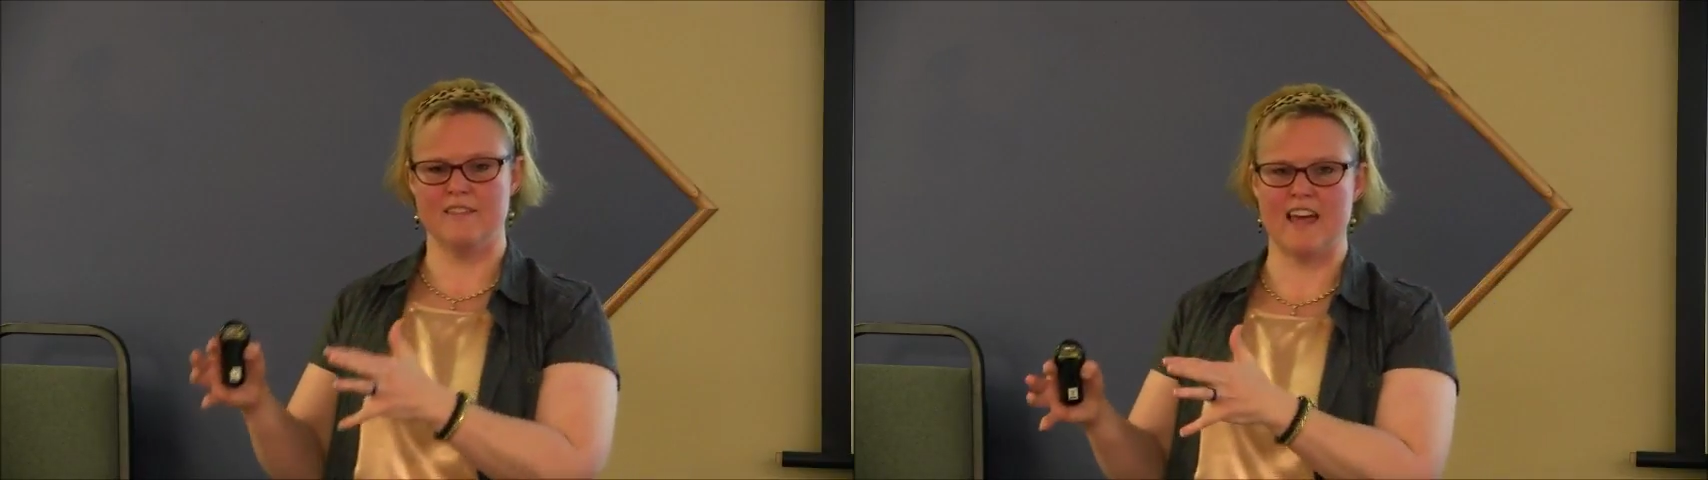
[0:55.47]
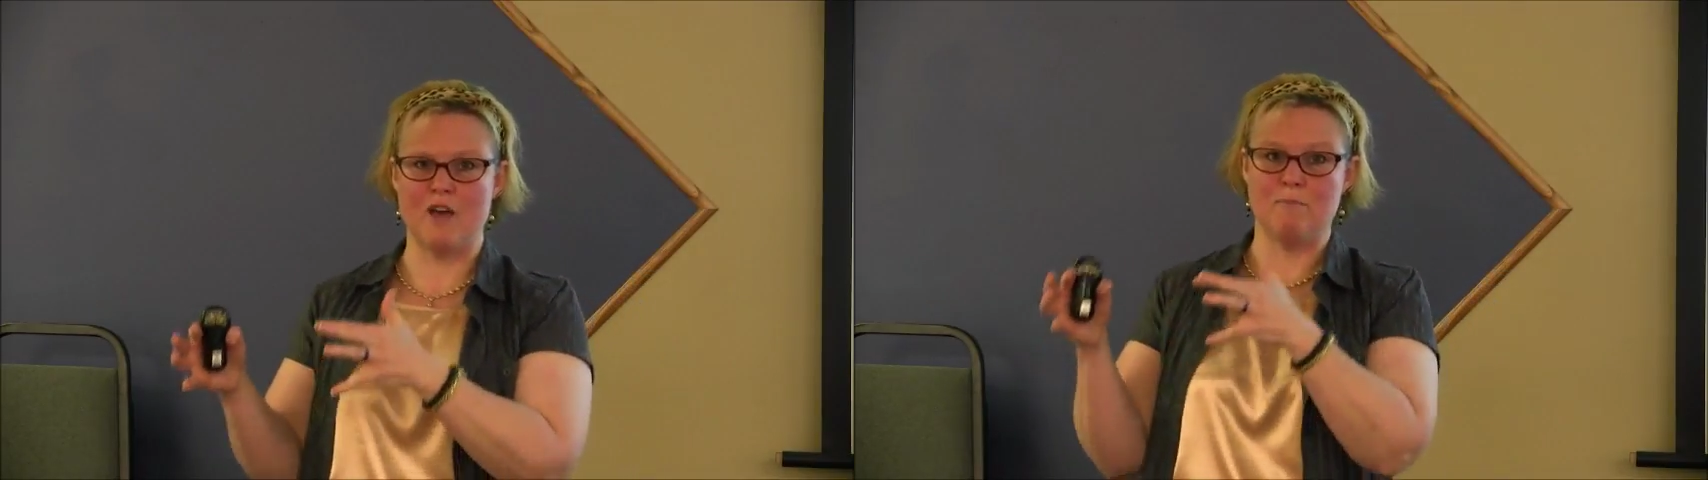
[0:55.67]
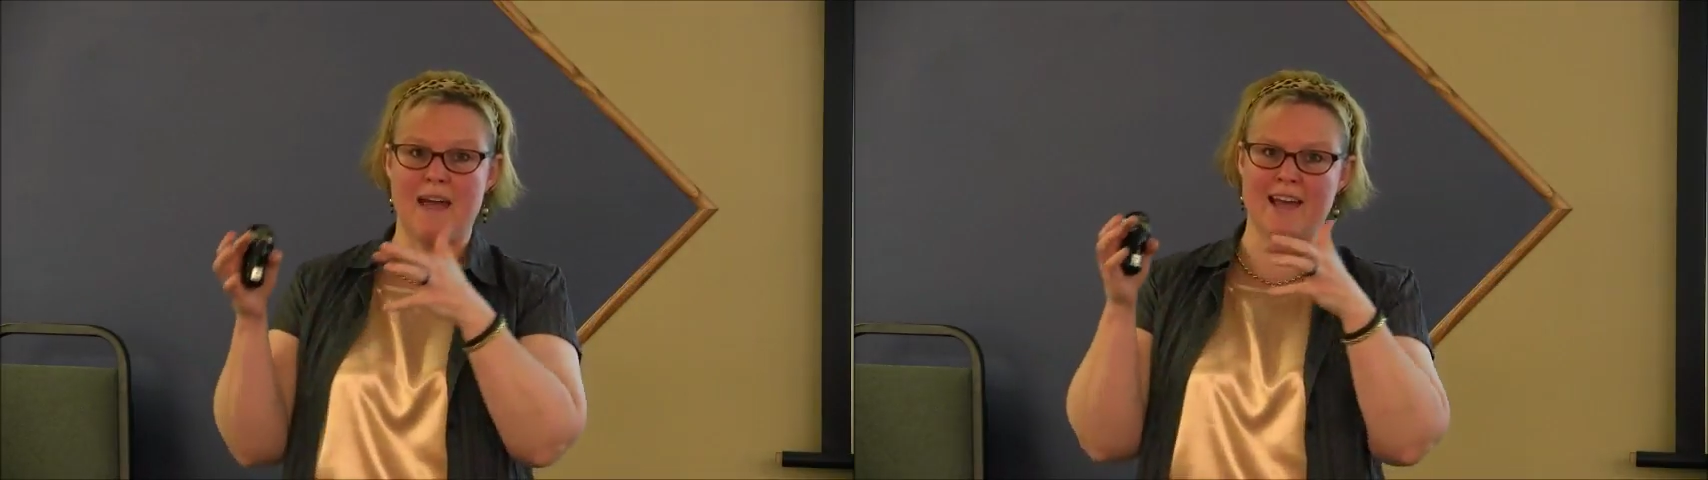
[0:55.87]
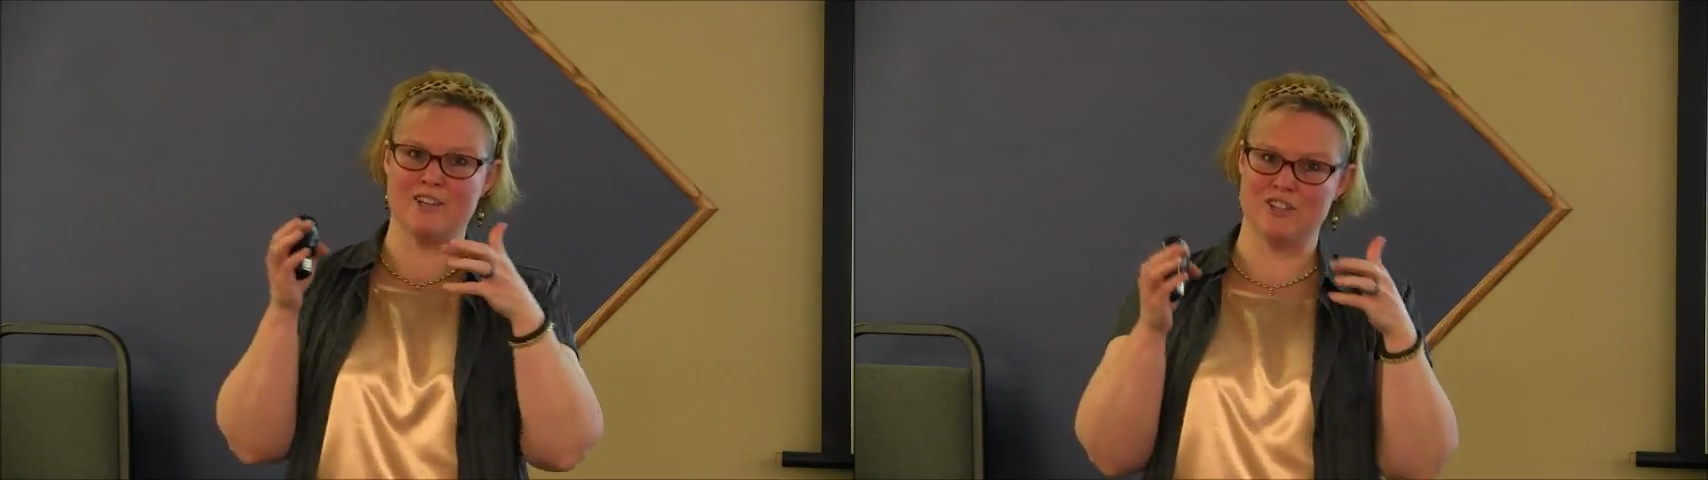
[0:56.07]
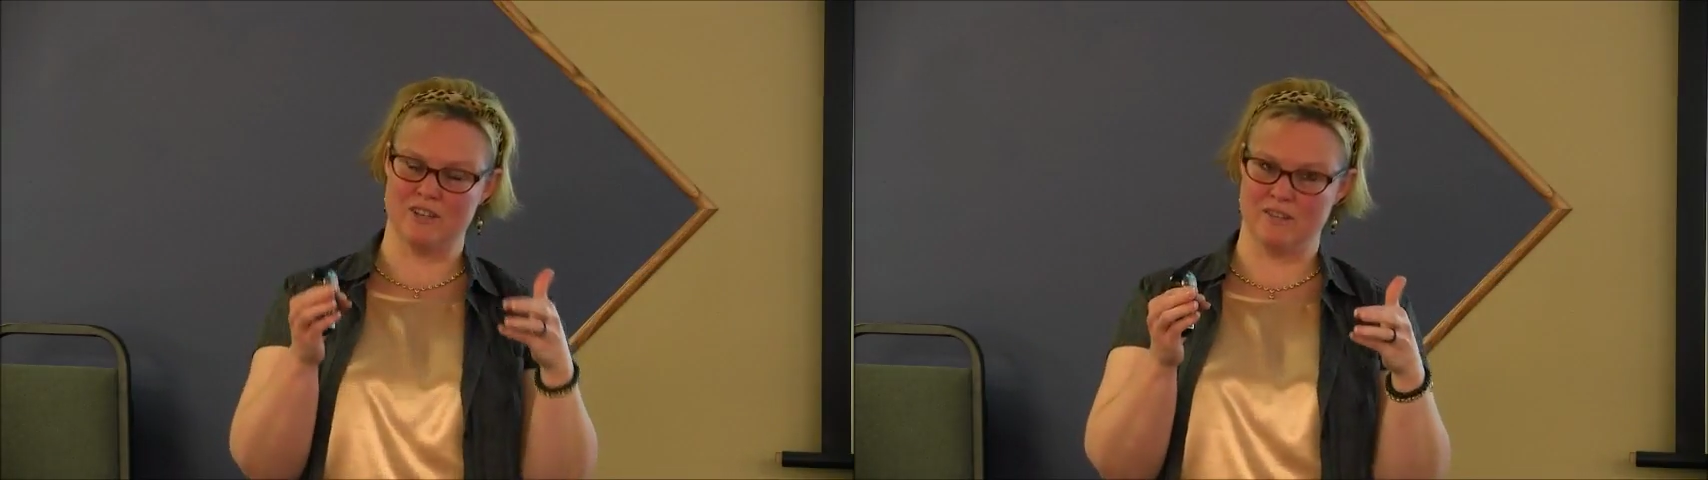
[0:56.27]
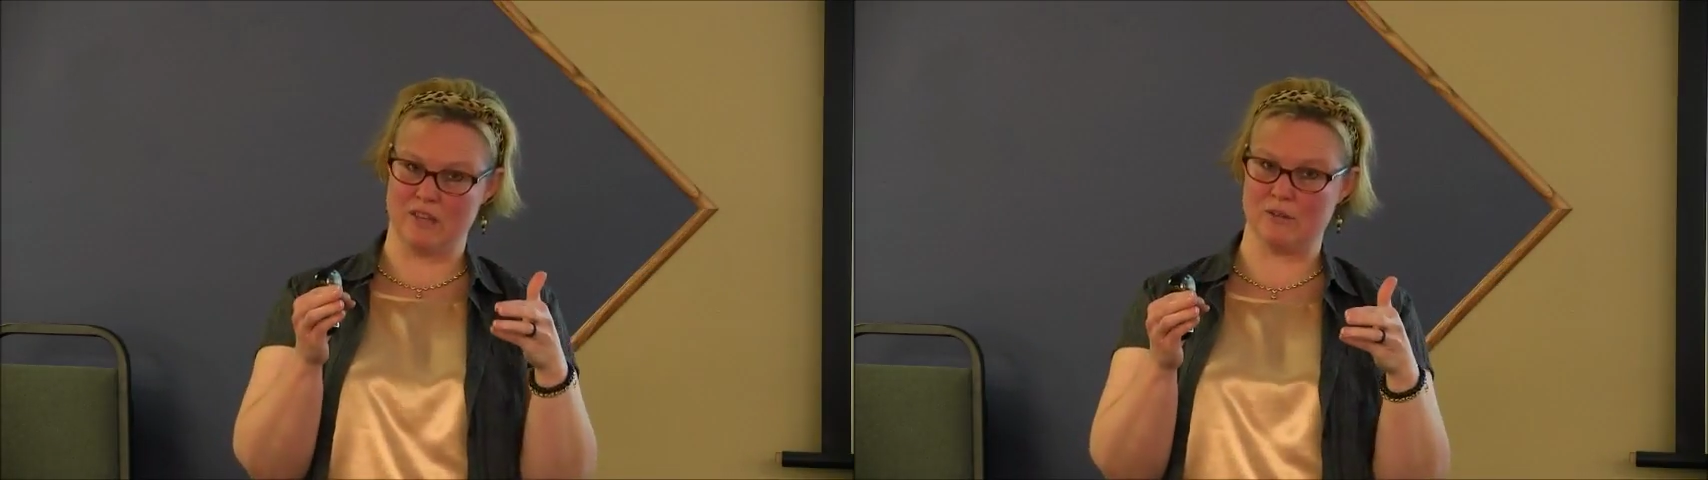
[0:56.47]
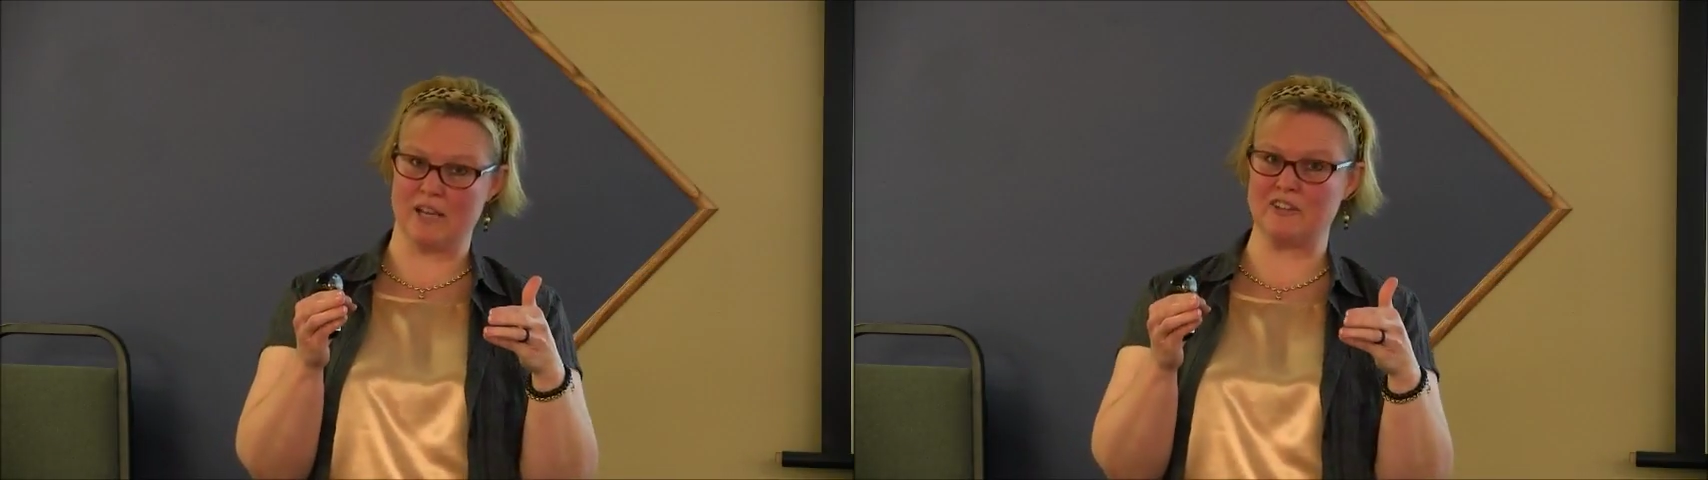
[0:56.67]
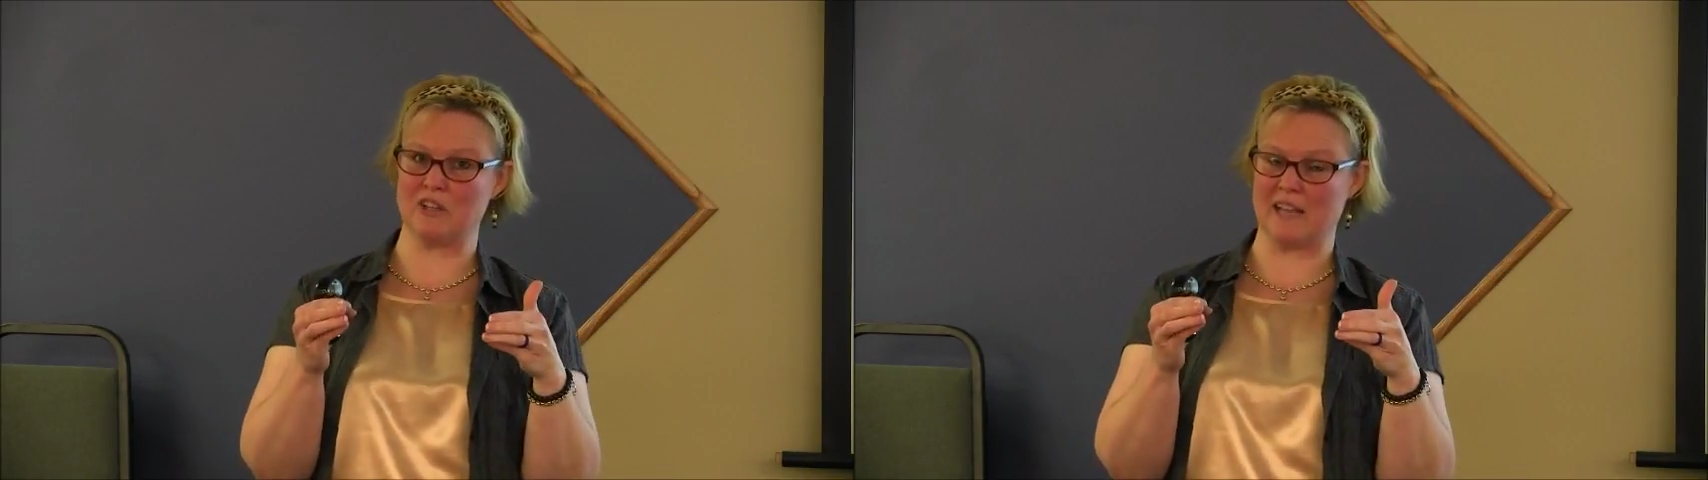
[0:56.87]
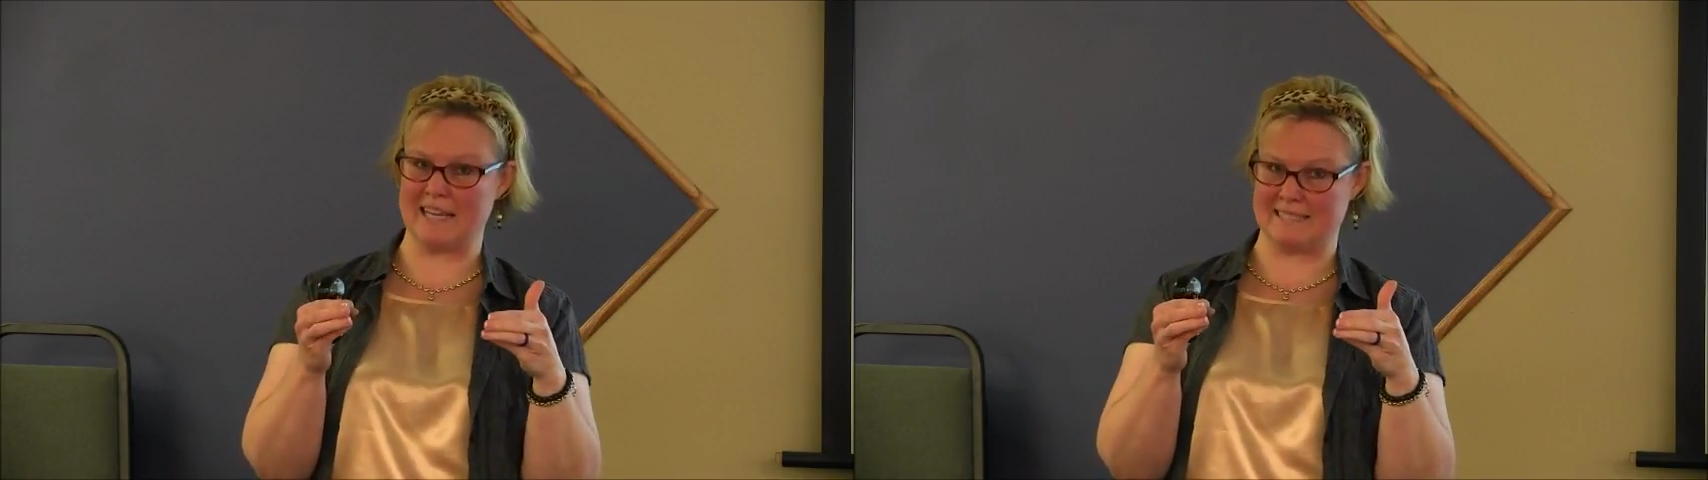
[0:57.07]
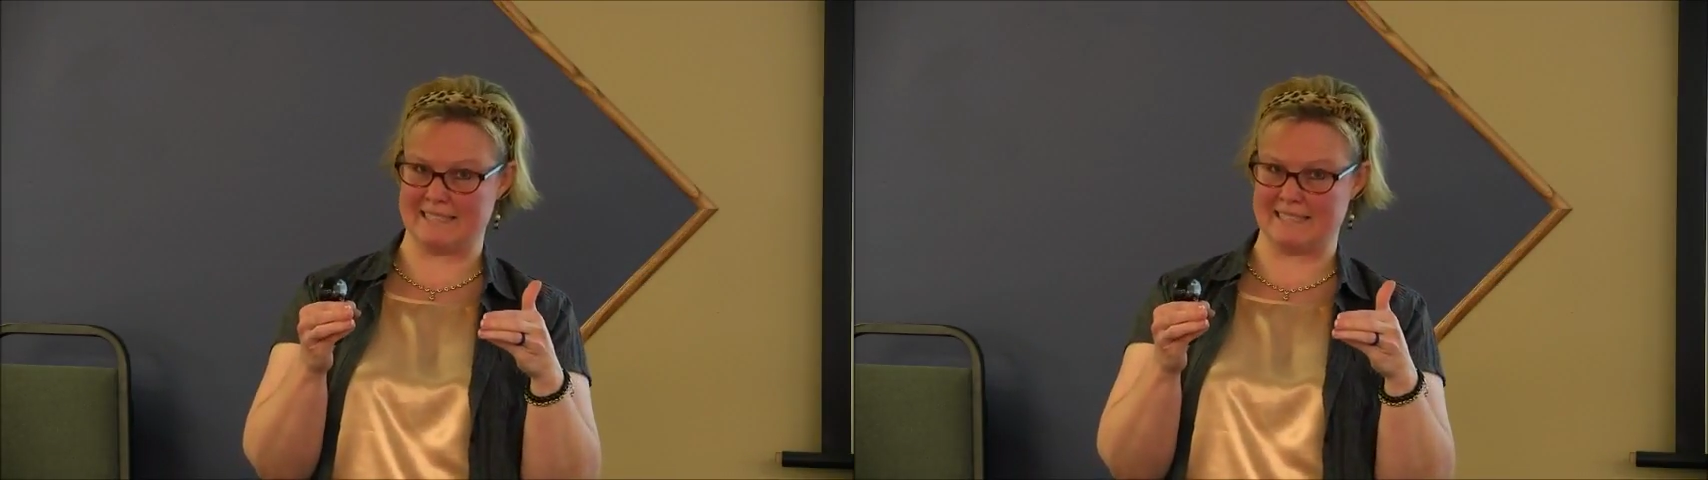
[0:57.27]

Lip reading: that match those underlying